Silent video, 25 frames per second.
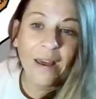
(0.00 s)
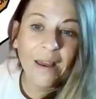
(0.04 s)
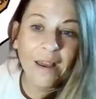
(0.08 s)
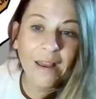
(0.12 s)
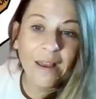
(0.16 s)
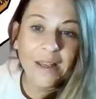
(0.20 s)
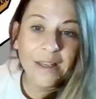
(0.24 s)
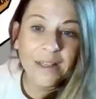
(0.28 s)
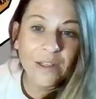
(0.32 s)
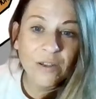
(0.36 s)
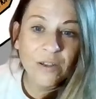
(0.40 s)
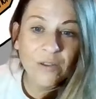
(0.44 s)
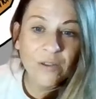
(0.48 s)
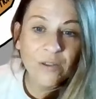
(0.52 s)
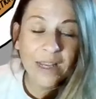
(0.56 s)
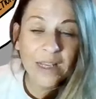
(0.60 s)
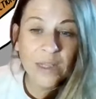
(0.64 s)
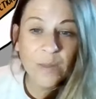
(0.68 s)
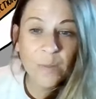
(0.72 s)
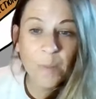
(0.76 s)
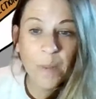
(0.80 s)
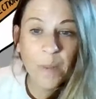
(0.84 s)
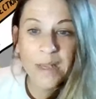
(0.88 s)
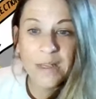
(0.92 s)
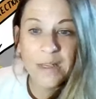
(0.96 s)
a
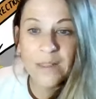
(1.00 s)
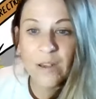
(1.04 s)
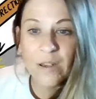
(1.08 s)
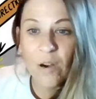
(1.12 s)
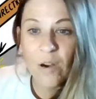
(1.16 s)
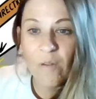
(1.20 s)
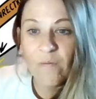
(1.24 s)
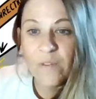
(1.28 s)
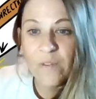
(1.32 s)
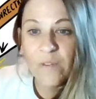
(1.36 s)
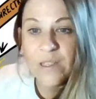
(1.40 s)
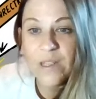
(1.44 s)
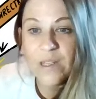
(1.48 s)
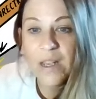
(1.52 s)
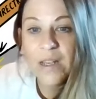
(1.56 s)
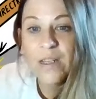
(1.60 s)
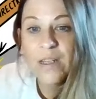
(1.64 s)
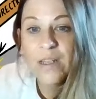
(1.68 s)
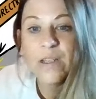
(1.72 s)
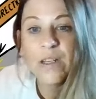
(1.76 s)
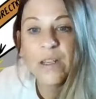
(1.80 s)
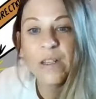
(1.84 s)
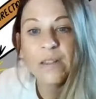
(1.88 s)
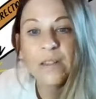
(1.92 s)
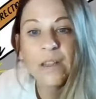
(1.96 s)
strengths-based
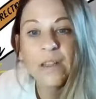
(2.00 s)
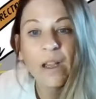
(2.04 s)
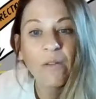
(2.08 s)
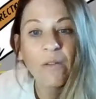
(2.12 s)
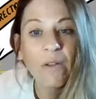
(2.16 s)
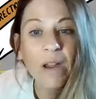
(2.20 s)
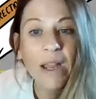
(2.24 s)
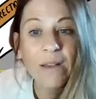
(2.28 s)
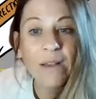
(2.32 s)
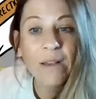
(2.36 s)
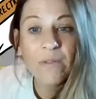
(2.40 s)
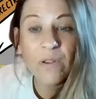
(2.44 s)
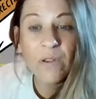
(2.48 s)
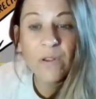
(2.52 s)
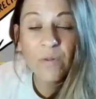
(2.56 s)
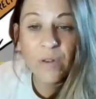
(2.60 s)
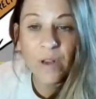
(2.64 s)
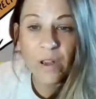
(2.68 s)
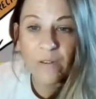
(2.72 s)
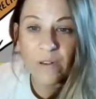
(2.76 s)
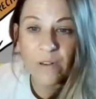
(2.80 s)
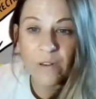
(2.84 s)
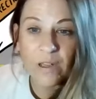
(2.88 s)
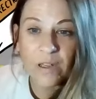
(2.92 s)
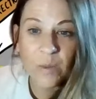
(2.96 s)
conversation around a
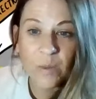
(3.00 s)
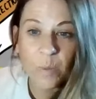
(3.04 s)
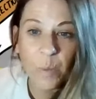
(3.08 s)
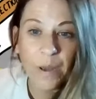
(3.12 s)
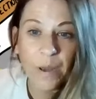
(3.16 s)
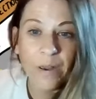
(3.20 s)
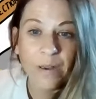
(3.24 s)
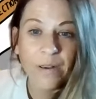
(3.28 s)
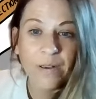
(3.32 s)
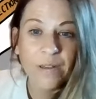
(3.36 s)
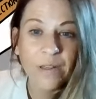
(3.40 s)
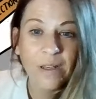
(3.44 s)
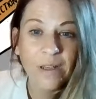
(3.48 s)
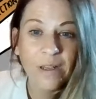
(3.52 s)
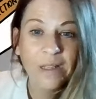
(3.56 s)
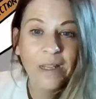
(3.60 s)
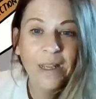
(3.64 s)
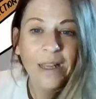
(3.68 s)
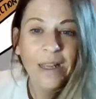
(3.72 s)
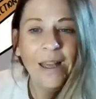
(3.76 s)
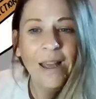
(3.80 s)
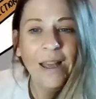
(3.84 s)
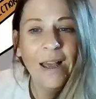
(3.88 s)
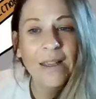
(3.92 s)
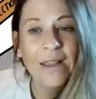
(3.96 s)
focused person
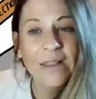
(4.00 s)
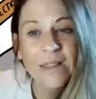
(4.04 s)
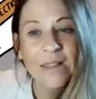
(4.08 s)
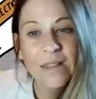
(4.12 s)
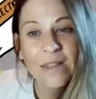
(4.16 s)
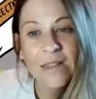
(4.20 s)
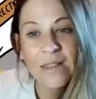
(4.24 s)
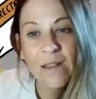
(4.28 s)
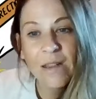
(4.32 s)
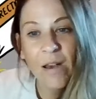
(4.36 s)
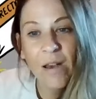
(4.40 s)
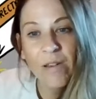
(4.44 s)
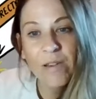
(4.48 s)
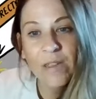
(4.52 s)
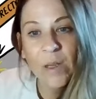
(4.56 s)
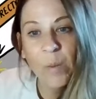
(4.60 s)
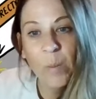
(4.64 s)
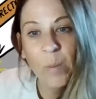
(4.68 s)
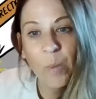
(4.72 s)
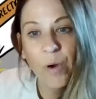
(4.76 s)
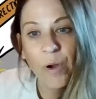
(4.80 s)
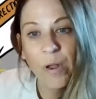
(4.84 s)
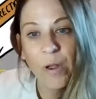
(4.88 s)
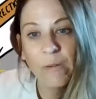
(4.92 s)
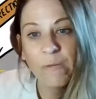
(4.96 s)
as a
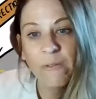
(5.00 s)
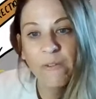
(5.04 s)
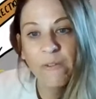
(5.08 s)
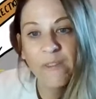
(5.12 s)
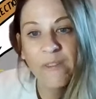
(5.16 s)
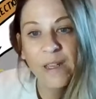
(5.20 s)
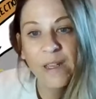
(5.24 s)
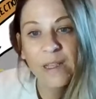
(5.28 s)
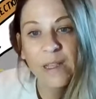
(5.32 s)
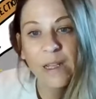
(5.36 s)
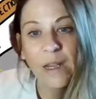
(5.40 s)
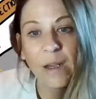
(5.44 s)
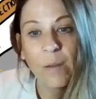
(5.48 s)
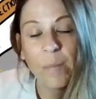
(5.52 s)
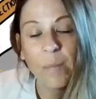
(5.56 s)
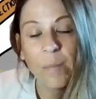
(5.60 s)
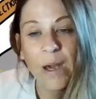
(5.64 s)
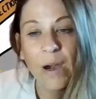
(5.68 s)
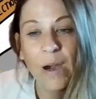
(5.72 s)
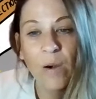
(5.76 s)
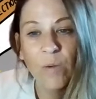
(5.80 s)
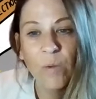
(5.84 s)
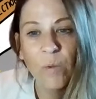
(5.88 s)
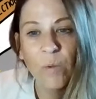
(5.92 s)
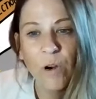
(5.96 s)
starting point for thinking
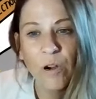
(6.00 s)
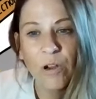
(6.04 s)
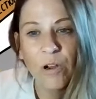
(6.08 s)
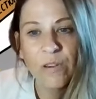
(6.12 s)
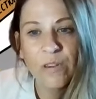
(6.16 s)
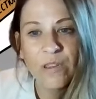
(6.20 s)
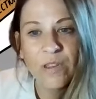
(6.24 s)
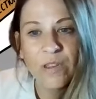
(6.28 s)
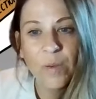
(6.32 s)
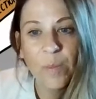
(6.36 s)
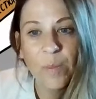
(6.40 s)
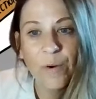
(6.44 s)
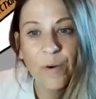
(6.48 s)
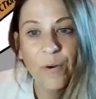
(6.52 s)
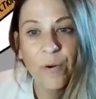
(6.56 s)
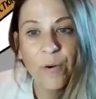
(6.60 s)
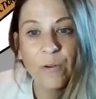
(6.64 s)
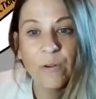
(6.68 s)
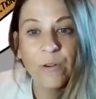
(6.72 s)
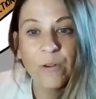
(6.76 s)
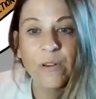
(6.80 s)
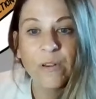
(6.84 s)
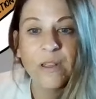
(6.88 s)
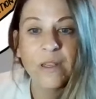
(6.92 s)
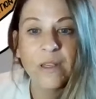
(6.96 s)
about what good
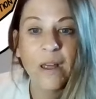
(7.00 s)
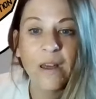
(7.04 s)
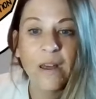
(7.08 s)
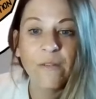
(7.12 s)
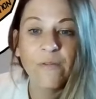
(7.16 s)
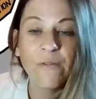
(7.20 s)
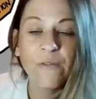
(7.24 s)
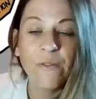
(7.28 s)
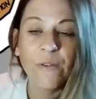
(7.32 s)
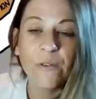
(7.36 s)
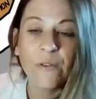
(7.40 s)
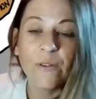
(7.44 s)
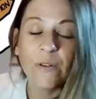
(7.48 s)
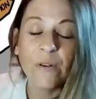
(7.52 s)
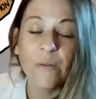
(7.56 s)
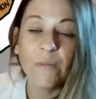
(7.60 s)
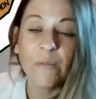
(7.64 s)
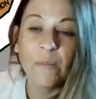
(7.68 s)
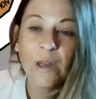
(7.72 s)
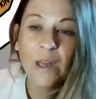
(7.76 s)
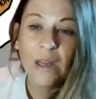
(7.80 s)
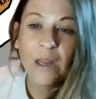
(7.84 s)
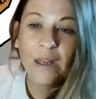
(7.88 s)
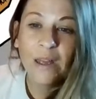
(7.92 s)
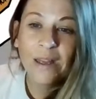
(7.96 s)
support looks like for
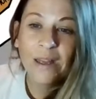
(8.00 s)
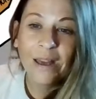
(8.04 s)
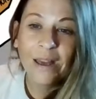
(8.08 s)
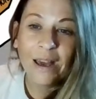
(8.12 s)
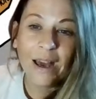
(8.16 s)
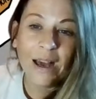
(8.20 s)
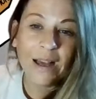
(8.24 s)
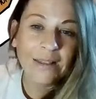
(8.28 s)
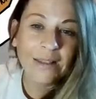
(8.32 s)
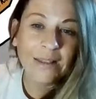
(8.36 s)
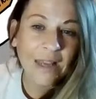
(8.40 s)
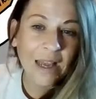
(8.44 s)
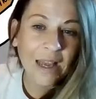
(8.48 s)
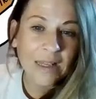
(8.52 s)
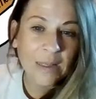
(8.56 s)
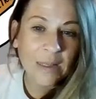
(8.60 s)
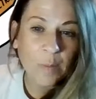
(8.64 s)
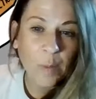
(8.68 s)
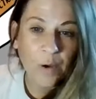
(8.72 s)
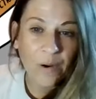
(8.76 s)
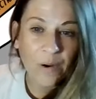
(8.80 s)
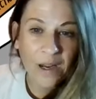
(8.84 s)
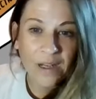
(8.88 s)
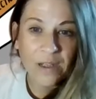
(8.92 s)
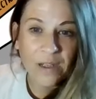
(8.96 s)
them and
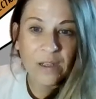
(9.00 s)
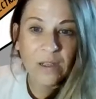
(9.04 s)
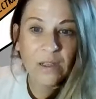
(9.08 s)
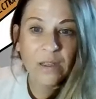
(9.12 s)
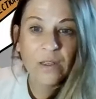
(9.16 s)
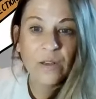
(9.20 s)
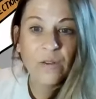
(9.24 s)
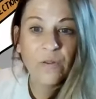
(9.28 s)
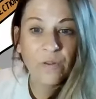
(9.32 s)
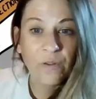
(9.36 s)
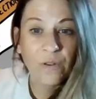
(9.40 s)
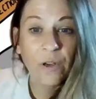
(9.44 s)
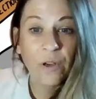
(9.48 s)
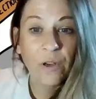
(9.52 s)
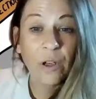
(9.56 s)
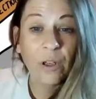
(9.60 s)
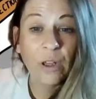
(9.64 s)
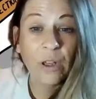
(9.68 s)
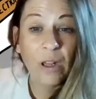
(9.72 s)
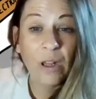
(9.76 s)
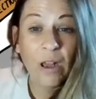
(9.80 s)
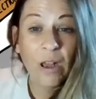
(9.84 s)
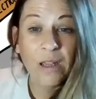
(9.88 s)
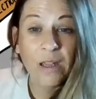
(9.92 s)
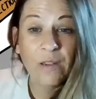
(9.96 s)
aspirations for a
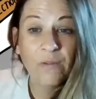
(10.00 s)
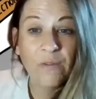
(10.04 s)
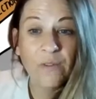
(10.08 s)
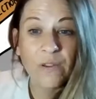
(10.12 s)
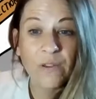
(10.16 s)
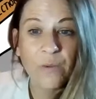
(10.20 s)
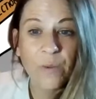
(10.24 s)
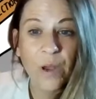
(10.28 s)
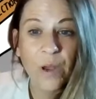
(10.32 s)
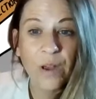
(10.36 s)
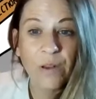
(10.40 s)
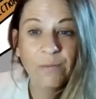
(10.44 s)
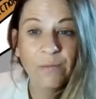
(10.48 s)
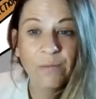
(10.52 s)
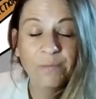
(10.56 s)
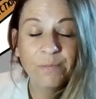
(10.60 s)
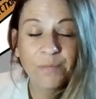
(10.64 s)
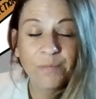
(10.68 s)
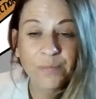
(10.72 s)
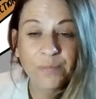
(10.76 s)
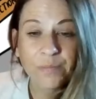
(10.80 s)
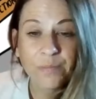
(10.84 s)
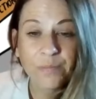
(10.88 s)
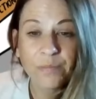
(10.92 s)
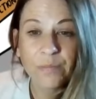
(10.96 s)
good life as well.
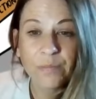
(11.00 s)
